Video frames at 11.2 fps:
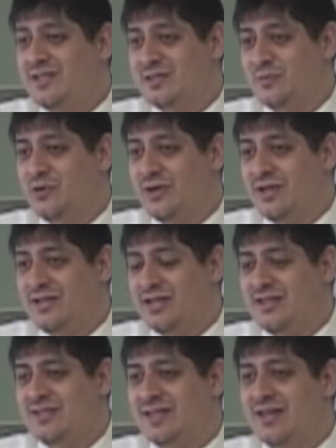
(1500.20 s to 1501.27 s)
disappointed
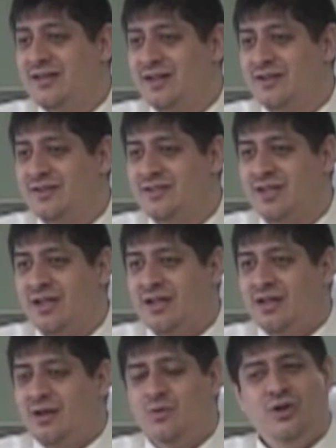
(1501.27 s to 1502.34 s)
that these headhunters
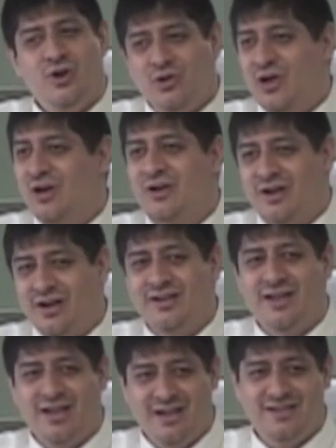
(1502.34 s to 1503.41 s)
were no longer
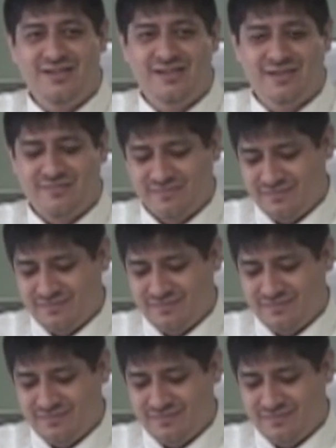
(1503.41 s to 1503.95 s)
hunting heads,